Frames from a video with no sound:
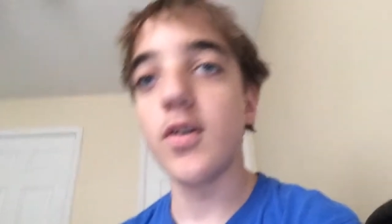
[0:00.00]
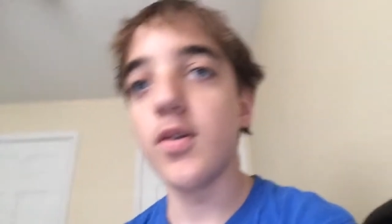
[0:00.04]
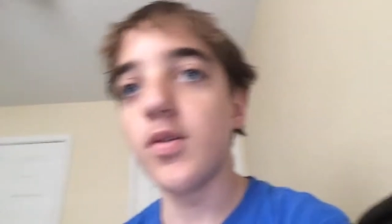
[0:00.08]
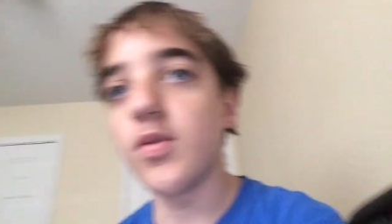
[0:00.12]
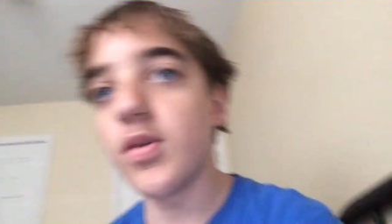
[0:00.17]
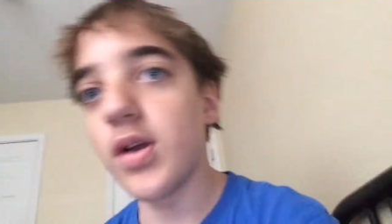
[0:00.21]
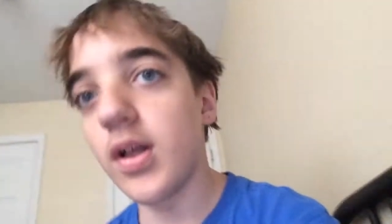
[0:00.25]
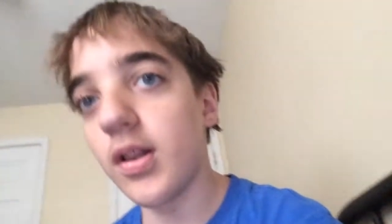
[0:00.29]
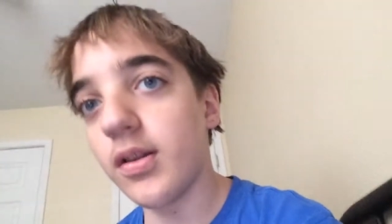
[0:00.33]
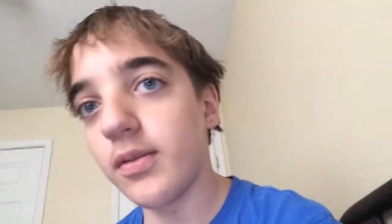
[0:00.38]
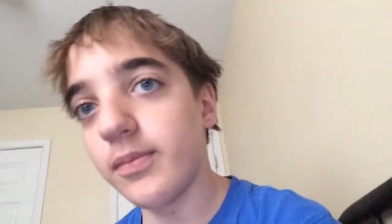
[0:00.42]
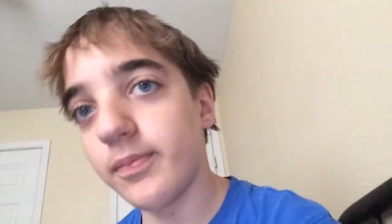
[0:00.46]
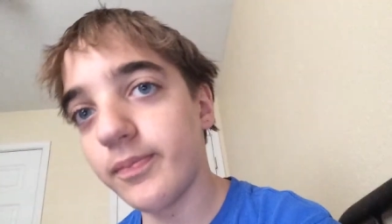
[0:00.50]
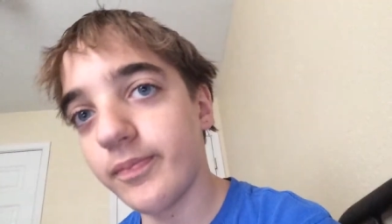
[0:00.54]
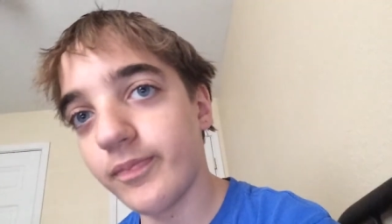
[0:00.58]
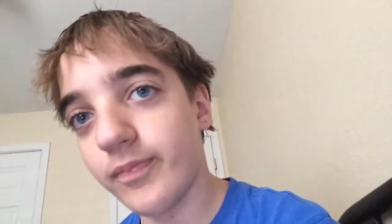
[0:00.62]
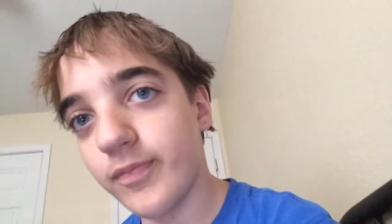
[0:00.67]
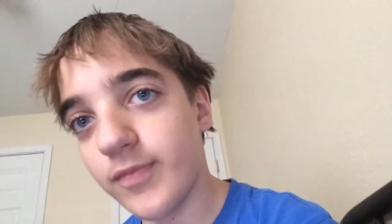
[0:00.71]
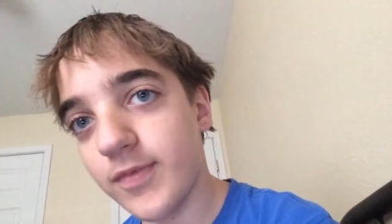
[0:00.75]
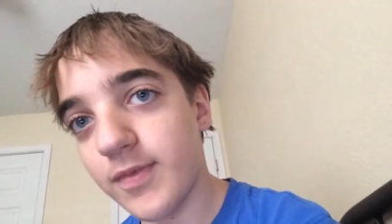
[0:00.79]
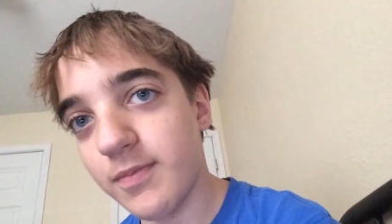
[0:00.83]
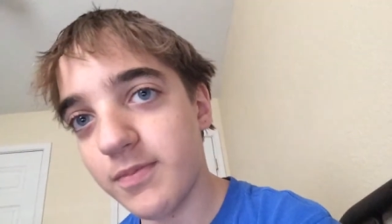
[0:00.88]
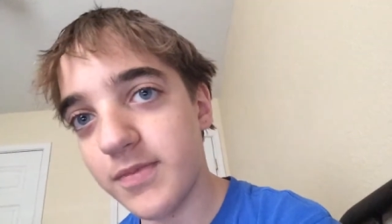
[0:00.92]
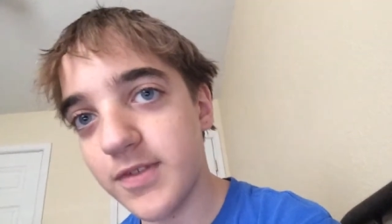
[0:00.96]
Well,
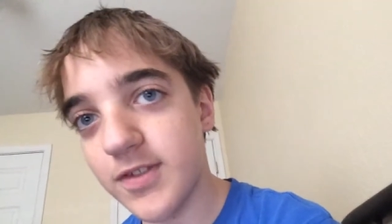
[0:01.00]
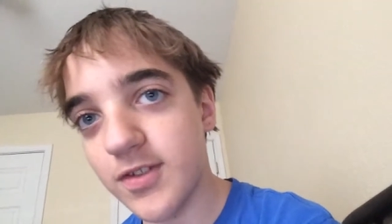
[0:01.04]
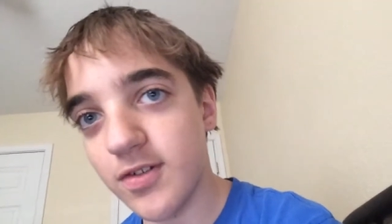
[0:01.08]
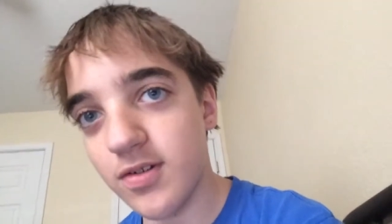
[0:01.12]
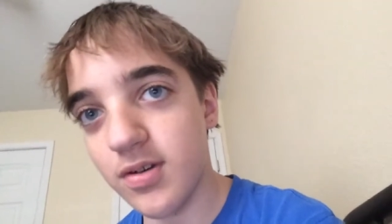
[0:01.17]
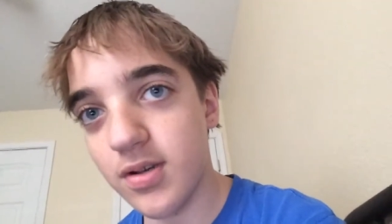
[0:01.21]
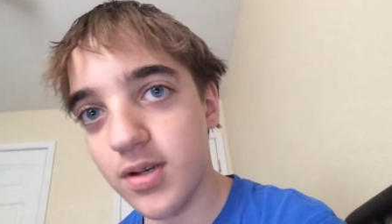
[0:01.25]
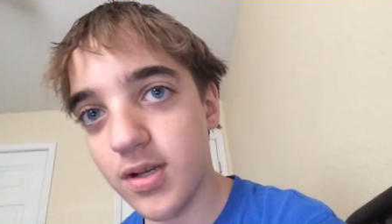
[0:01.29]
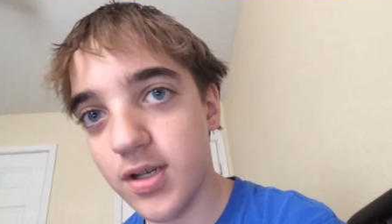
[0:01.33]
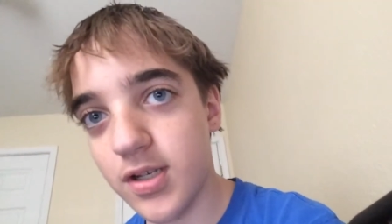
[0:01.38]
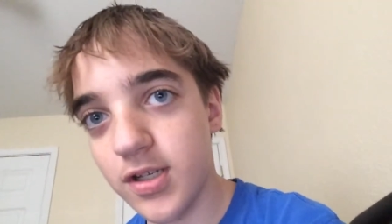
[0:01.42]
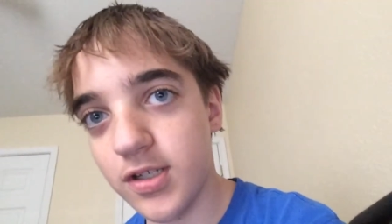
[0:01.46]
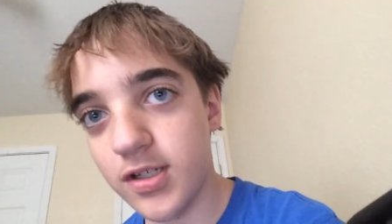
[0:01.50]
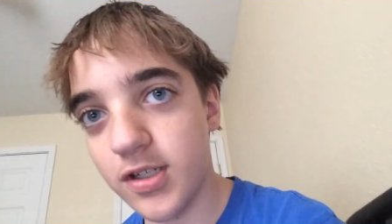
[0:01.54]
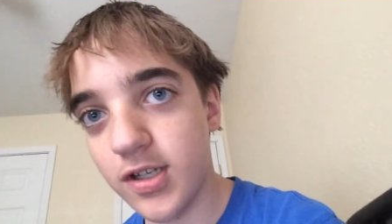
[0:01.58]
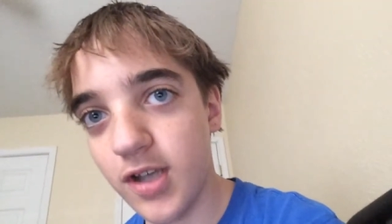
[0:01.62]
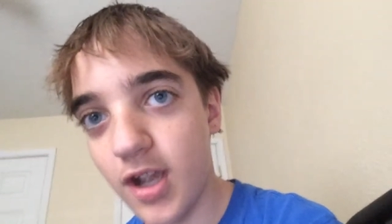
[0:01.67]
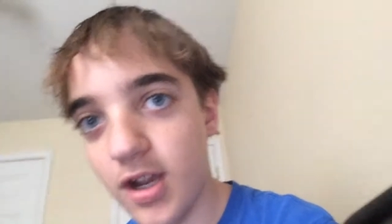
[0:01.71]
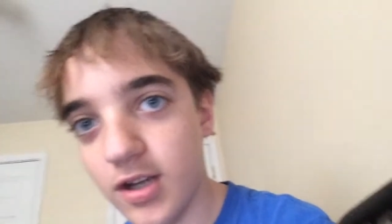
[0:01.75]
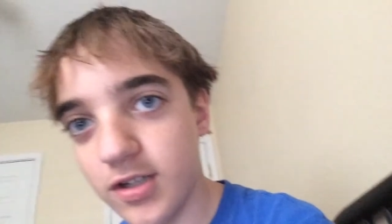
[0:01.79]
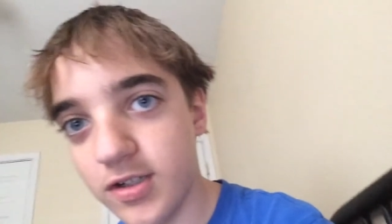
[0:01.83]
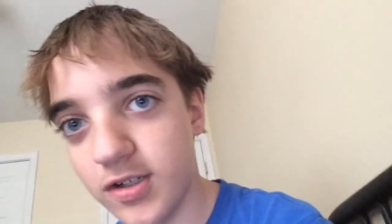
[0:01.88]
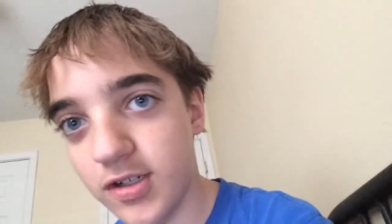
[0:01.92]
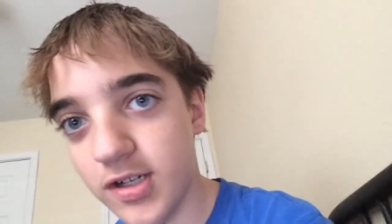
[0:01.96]
Mr.
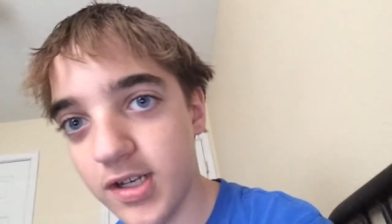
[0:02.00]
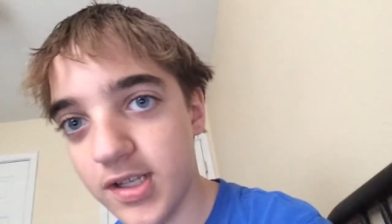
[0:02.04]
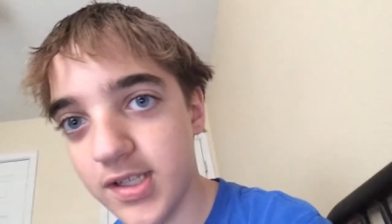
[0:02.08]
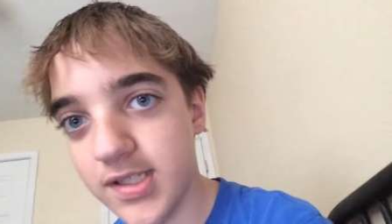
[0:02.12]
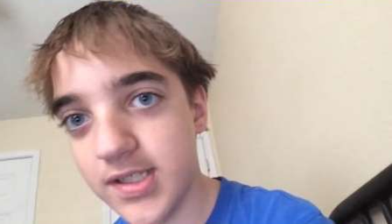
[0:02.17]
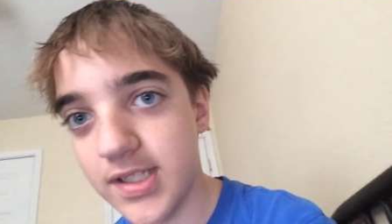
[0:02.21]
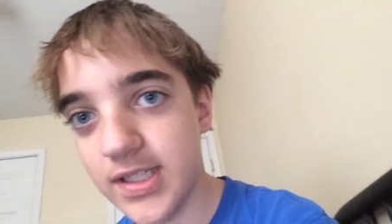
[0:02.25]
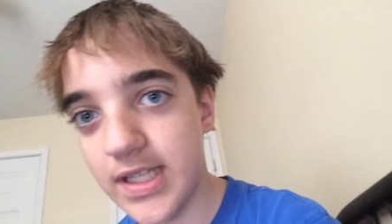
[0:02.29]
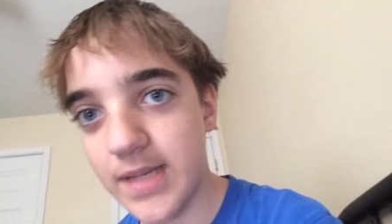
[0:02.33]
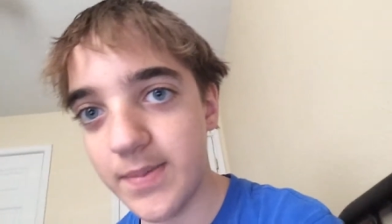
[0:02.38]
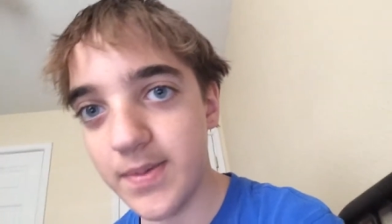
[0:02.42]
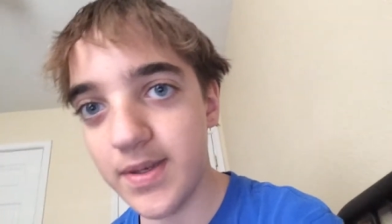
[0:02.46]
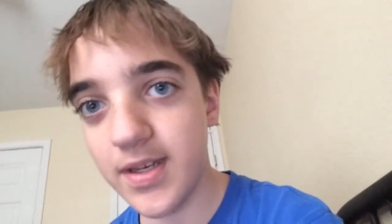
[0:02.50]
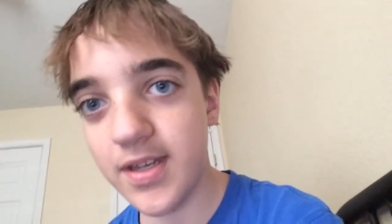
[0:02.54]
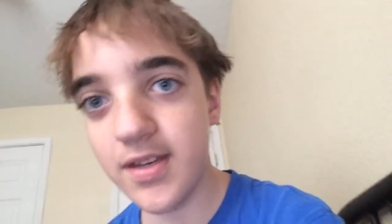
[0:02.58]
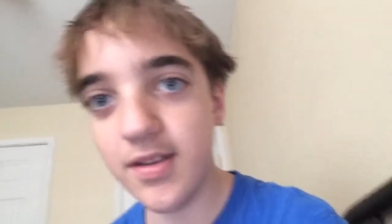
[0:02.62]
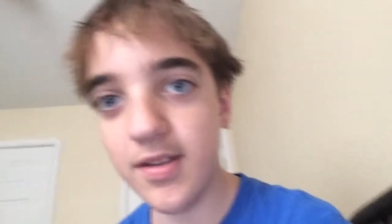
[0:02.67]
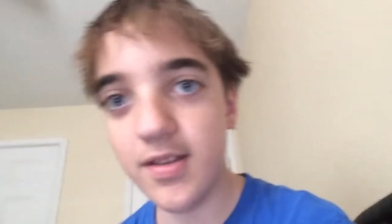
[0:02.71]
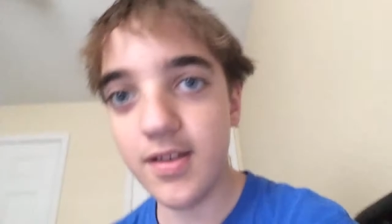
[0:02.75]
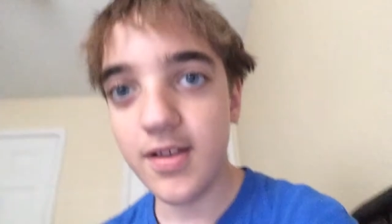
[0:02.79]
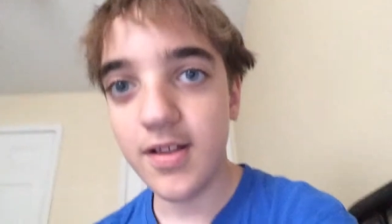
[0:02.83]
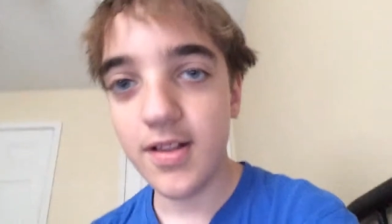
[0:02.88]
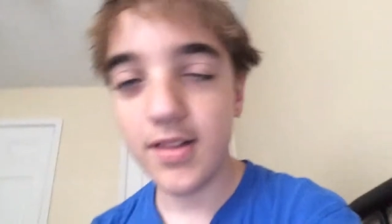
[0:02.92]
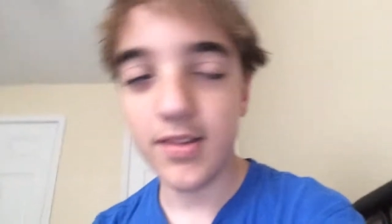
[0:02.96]
Dr. DC
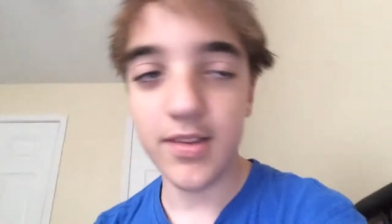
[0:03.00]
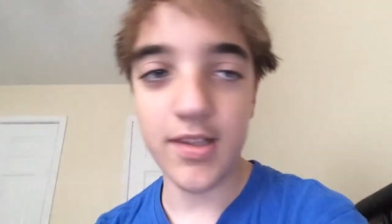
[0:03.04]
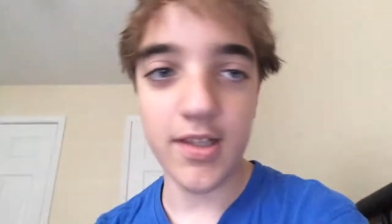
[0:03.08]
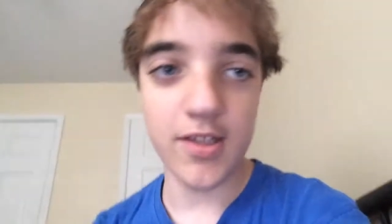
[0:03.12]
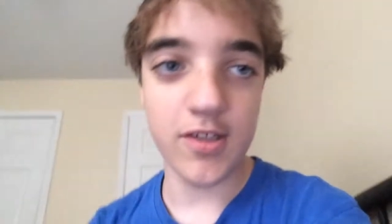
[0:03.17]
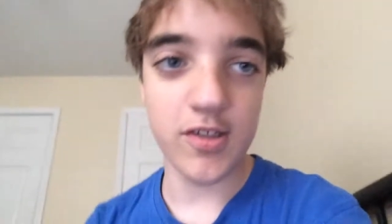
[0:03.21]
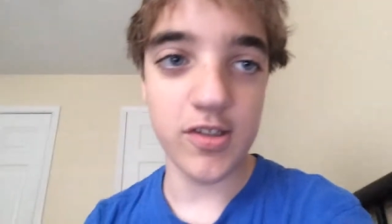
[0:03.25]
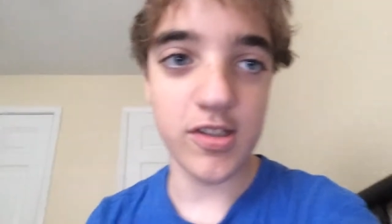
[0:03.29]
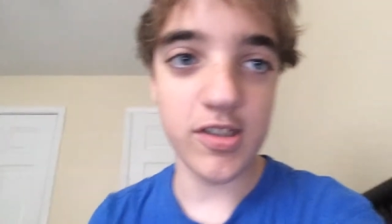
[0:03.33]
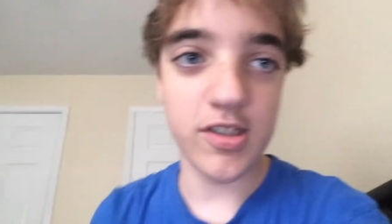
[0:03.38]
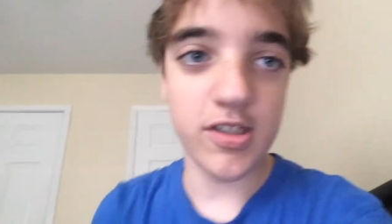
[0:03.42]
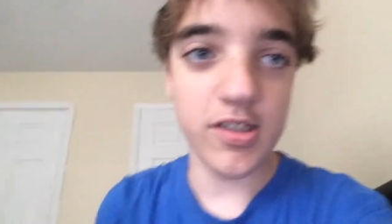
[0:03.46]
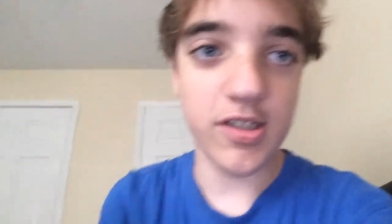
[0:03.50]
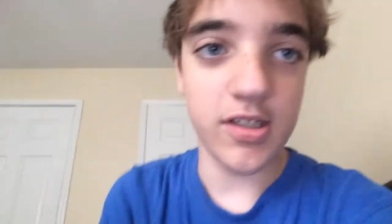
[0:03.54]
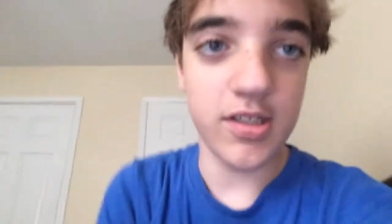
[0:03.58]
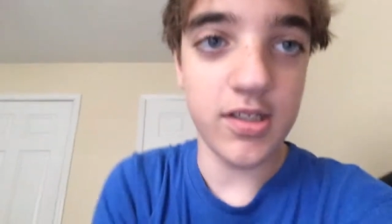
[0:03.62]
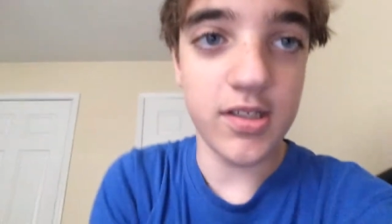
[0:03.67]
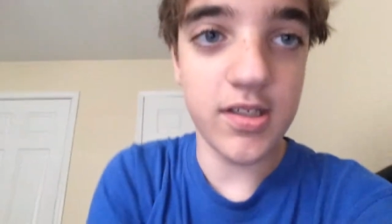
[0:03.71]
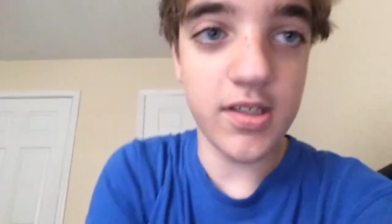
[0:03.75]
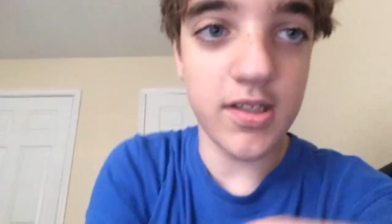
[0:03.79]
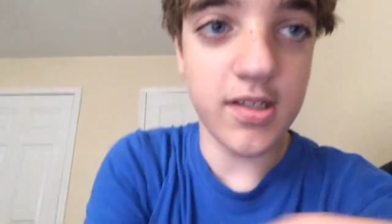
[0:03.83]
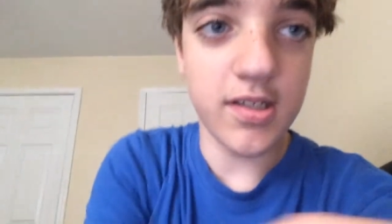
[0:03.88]
Gaming, let's just